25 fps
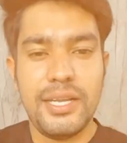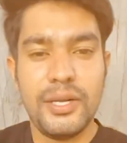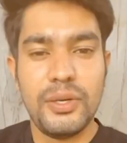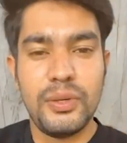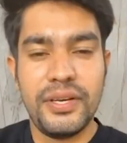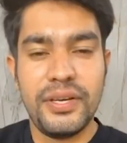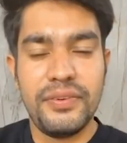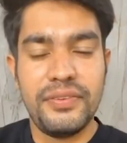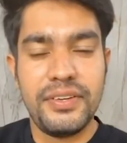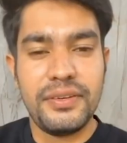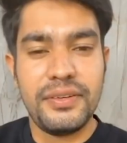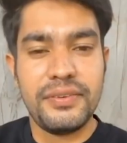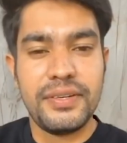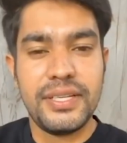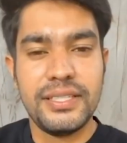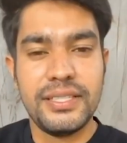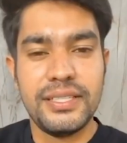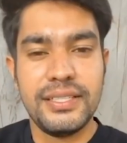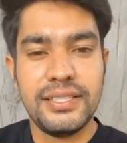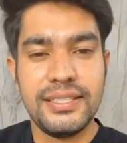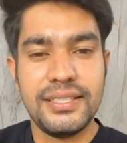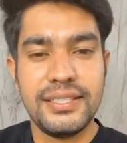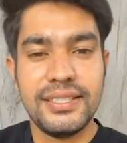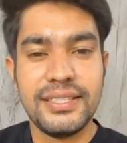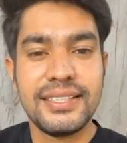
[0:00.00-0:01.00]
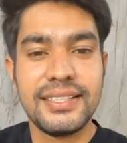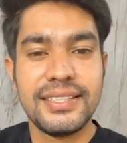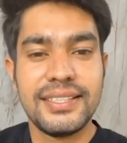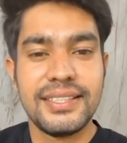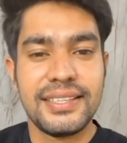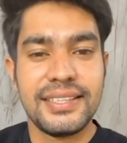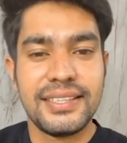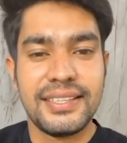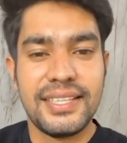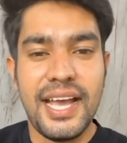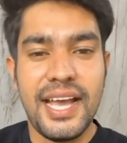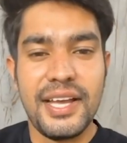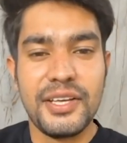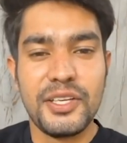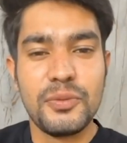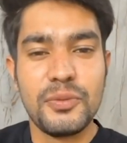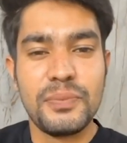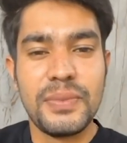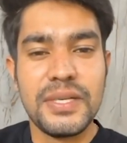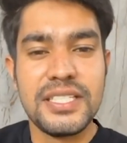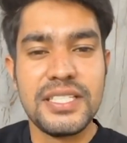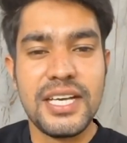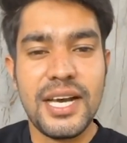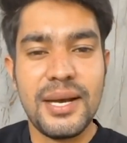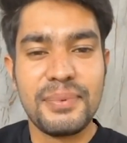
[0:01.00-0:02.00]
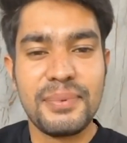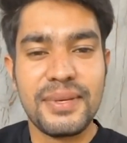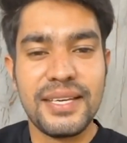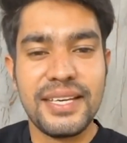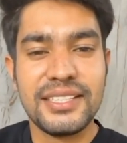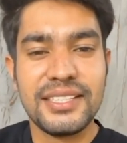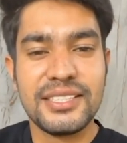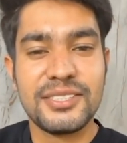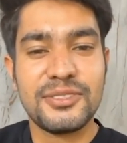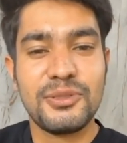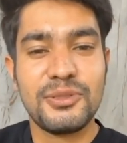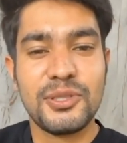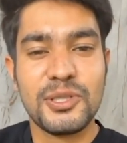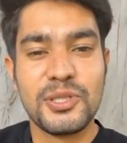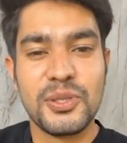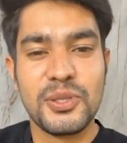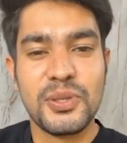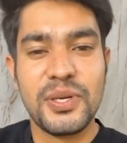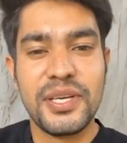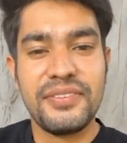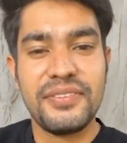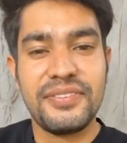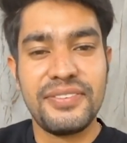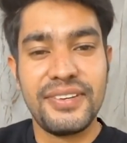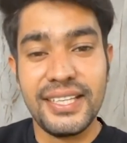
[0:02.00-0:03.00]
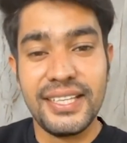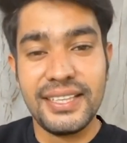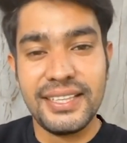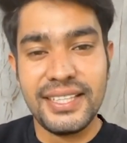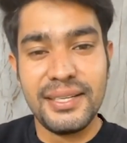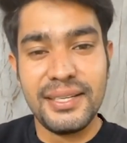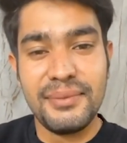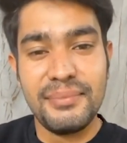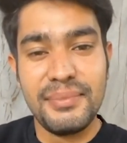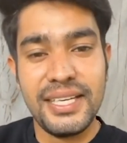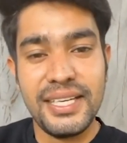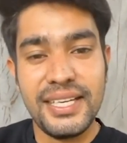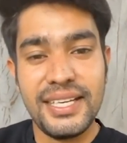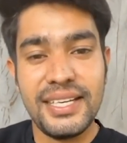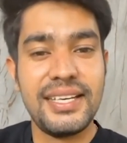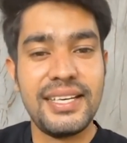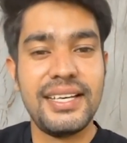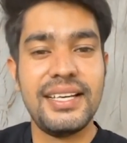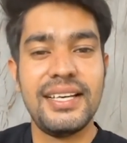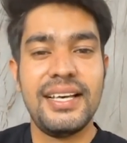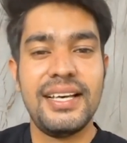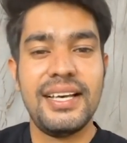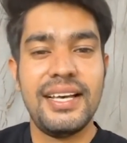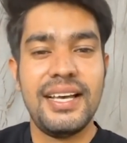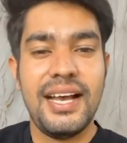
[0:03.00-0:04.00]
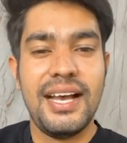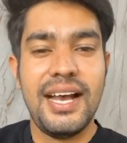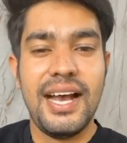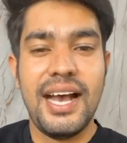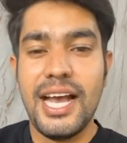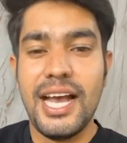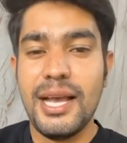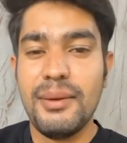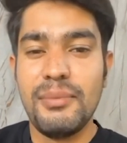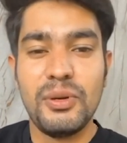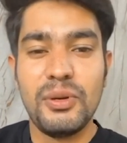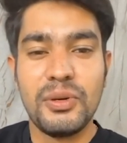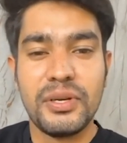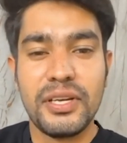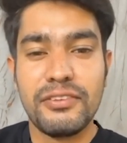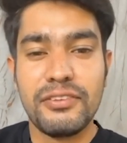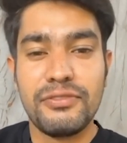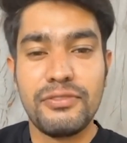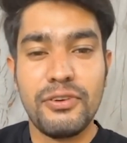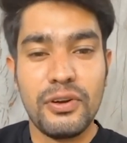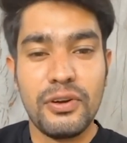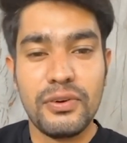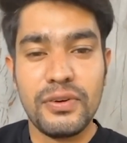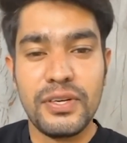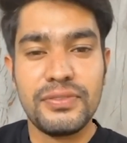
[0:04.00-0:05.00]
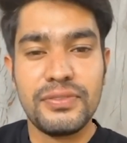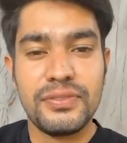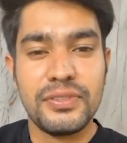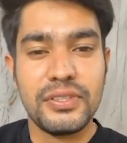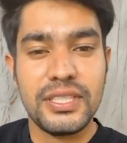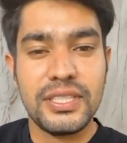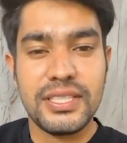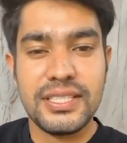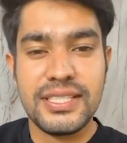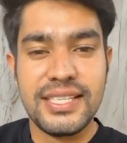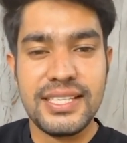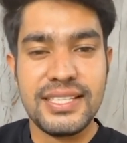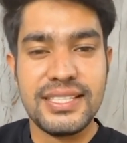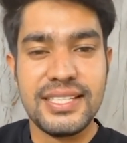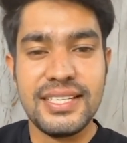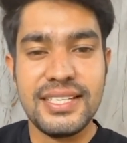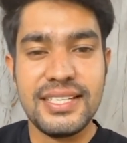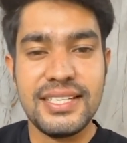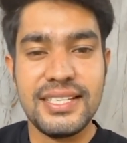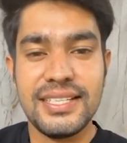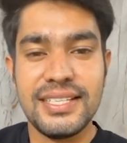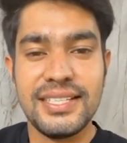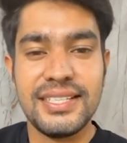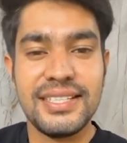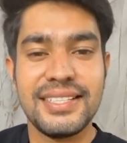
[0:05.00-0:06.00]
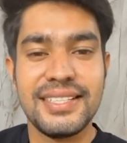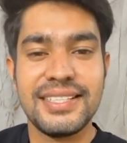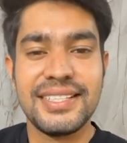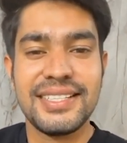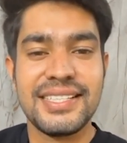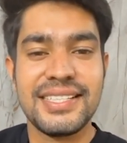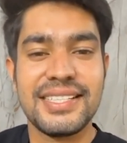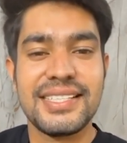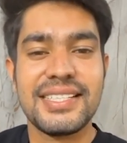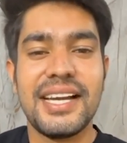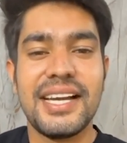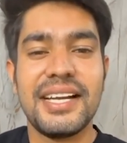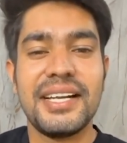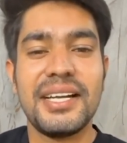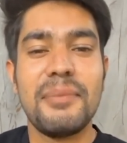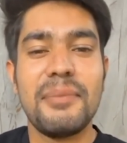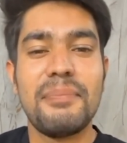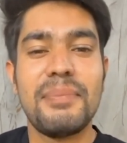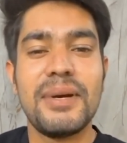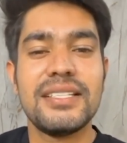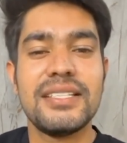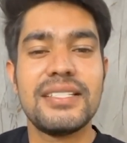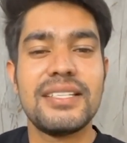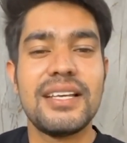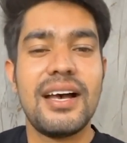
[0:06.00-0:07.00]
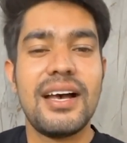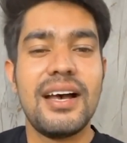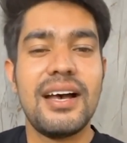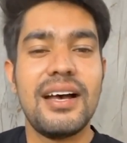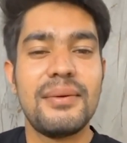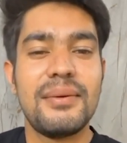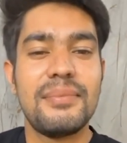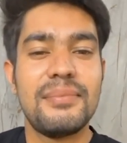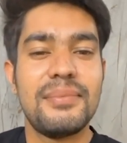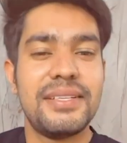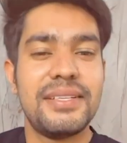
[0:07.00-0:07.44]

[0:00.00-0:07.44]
everyone. Thank you Punjab Kings for showing faith in me. I am looking forward for the season. Sada Punjab.